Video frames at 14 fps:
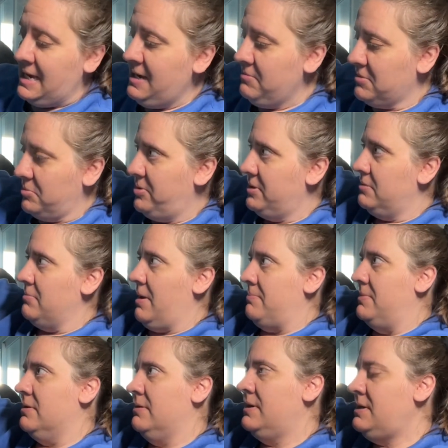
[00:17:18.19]
I'm going to put my
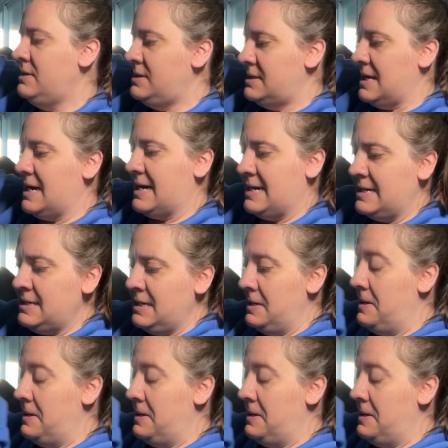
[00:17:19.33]
mirror aside